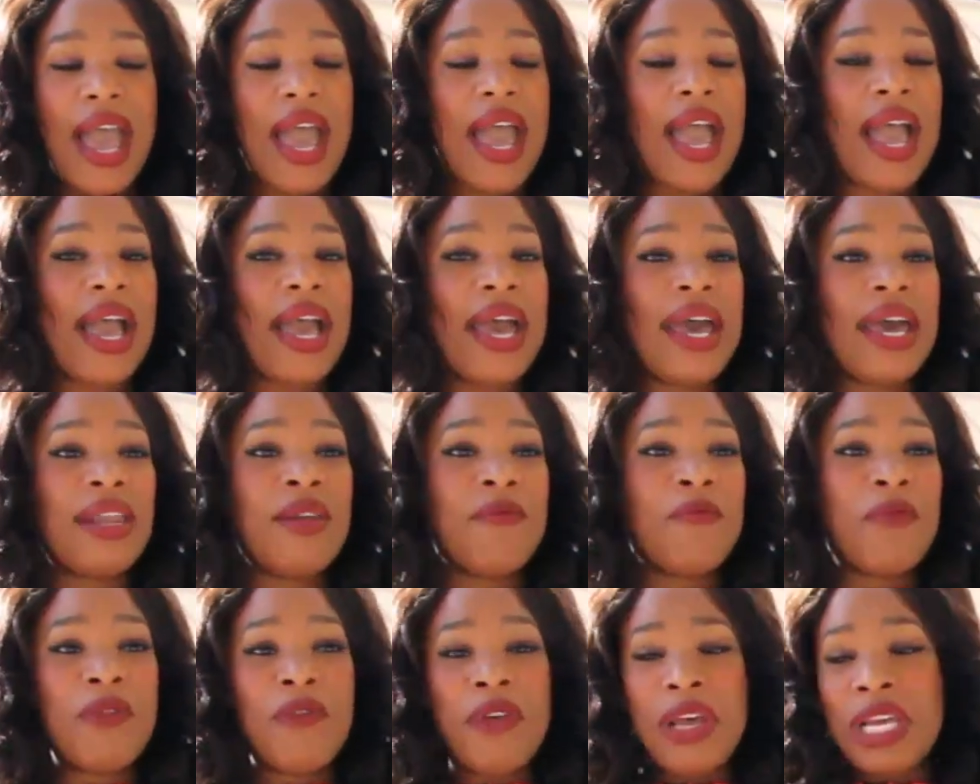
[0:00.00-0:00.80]
And
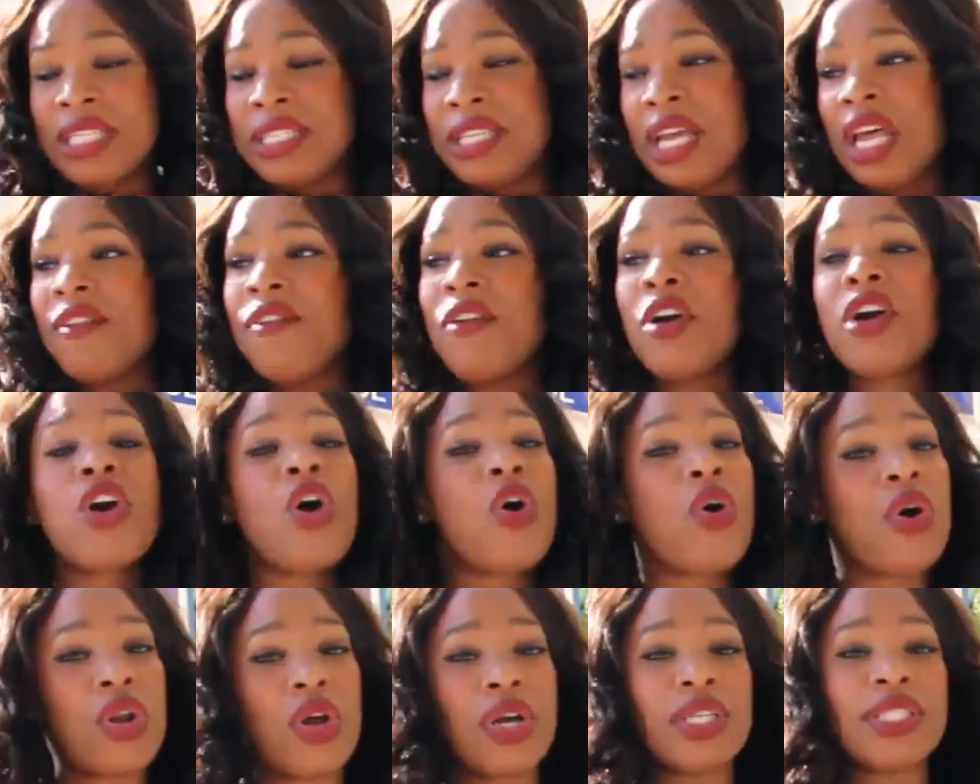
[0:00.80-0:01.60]
instead of her
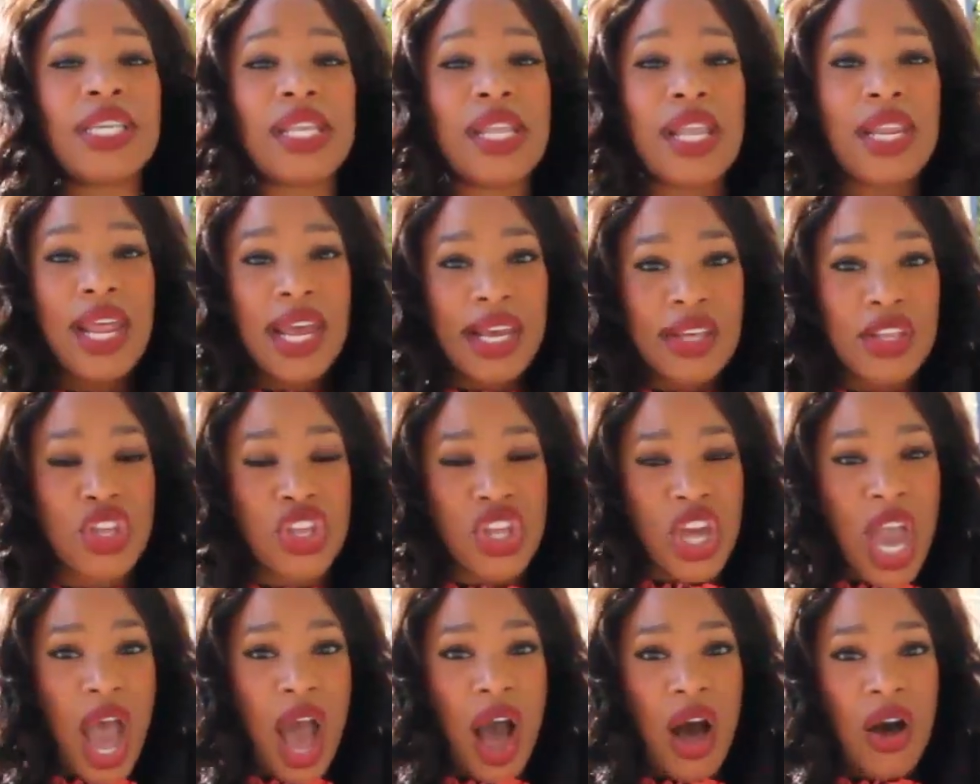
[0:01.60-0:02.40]
going on to the
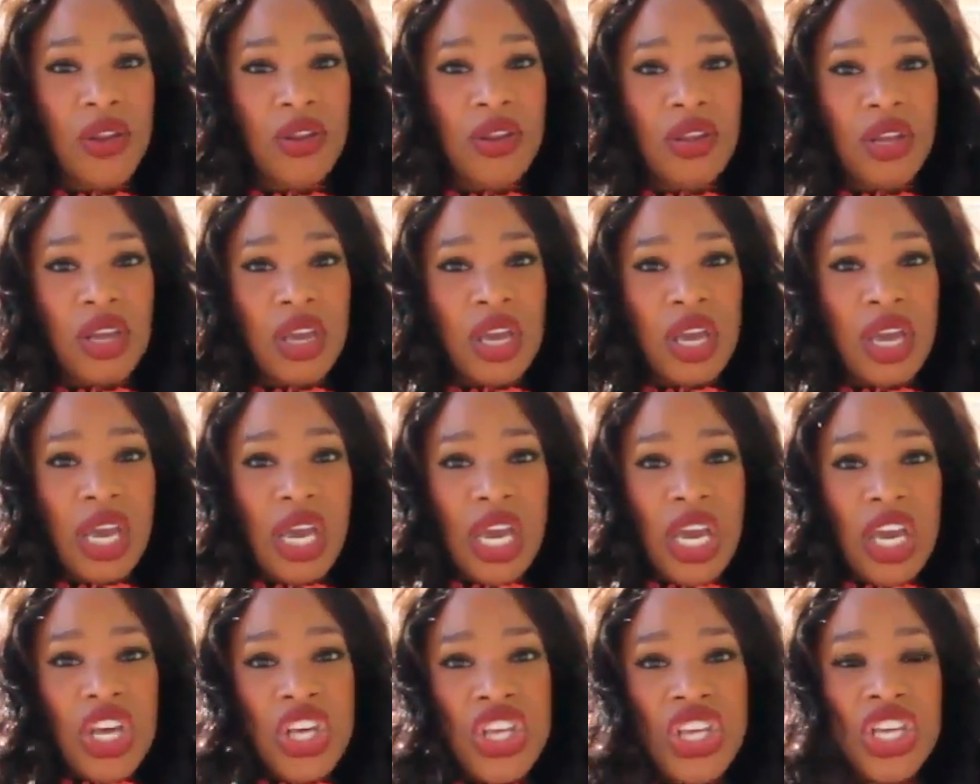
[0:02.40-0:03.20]
next child,
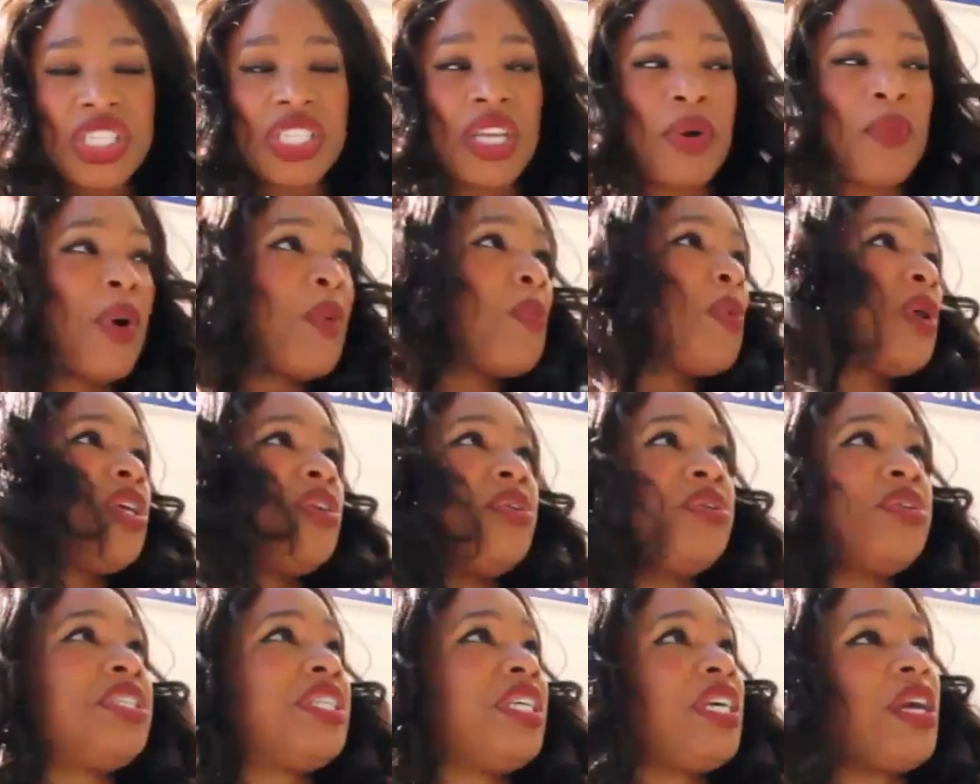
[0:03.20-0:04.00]
she said, well, what do
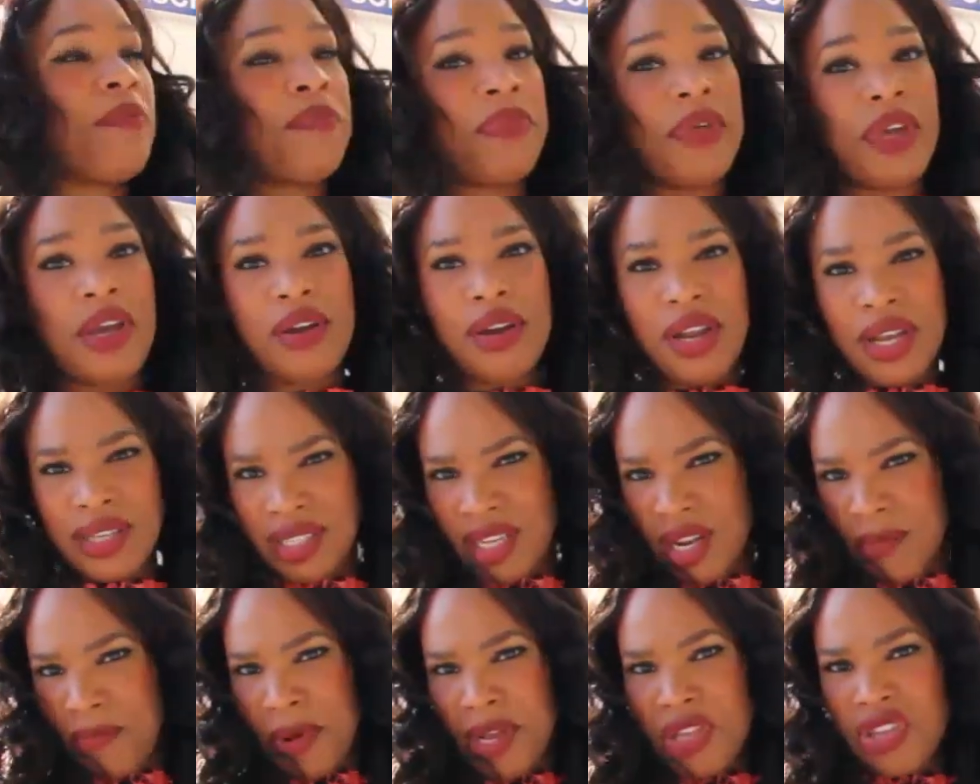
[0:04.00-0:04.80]
you see up there? And I
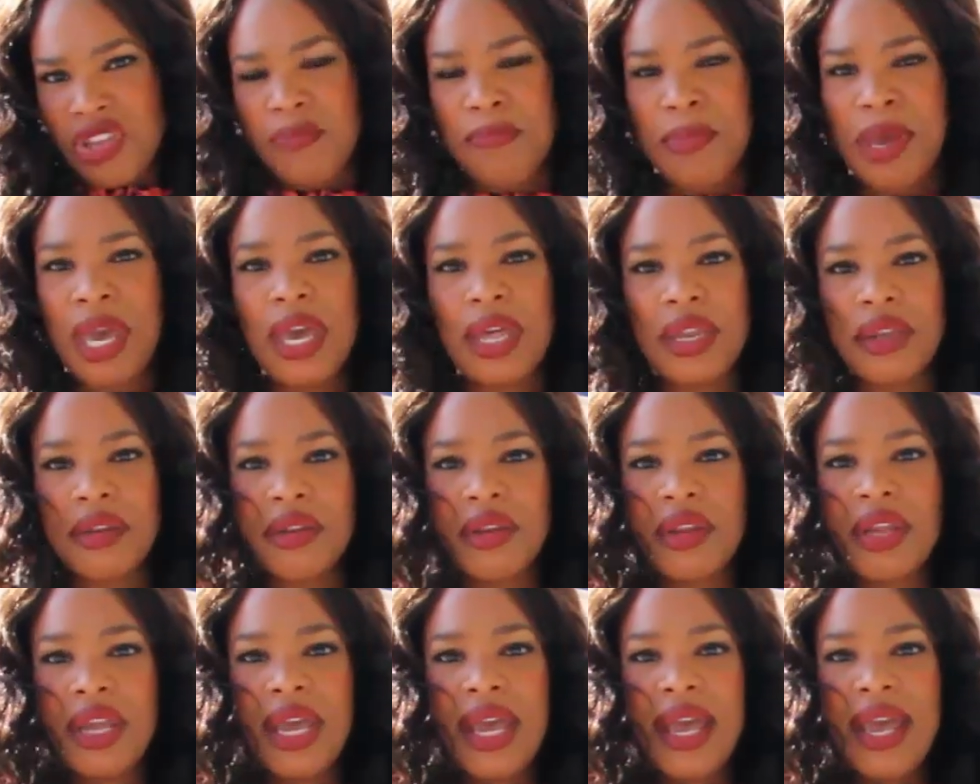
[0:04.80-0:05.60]
said, a bunch of men.
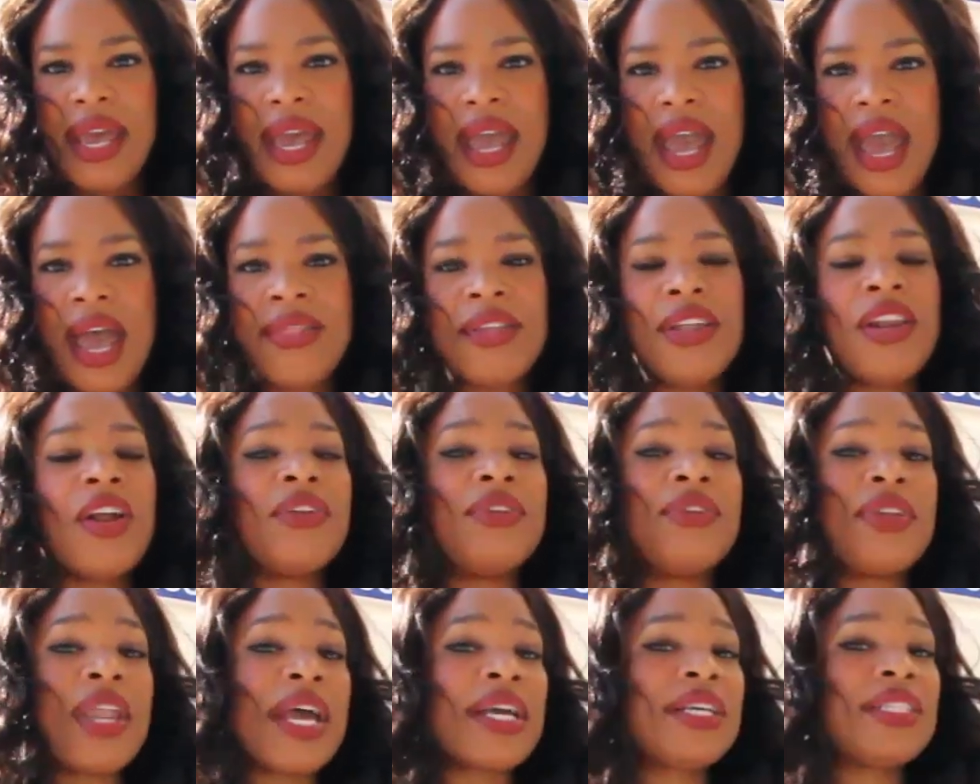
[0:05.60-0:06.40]
And then her
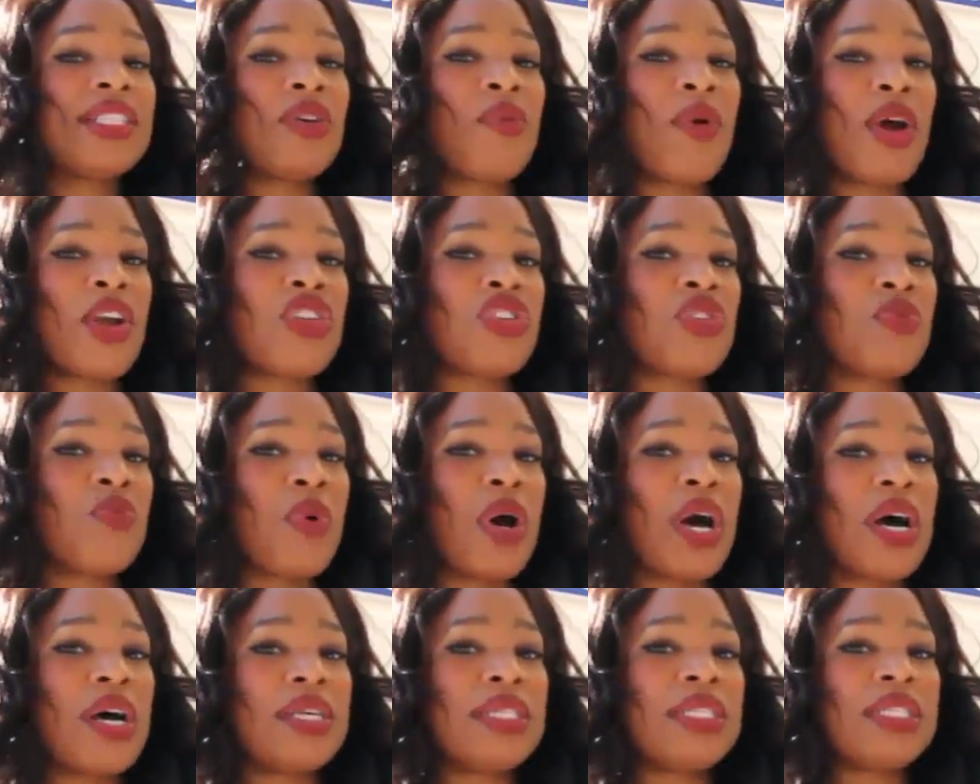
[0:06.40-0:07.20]
next question
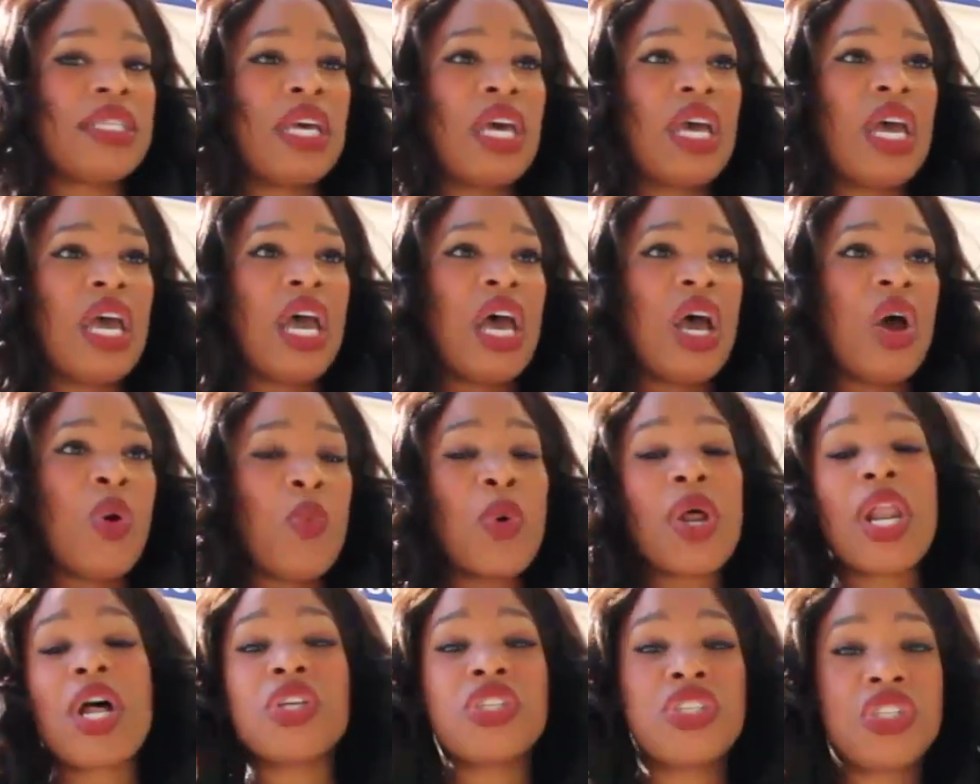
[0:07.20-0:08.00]
was,
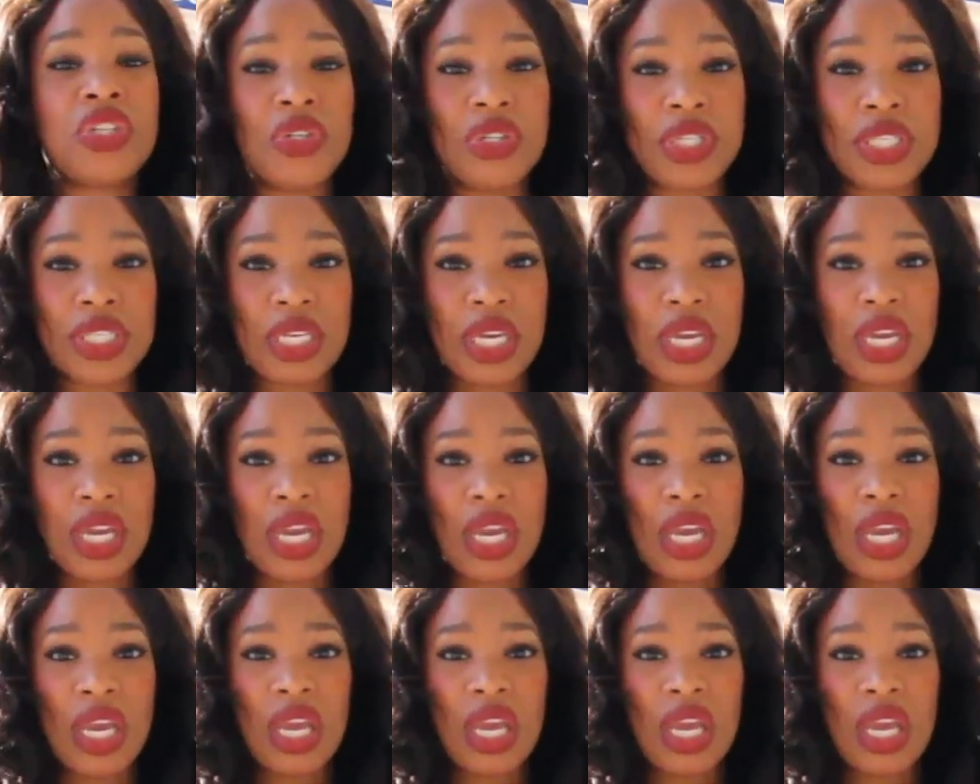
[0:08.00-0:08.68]
what else do you see?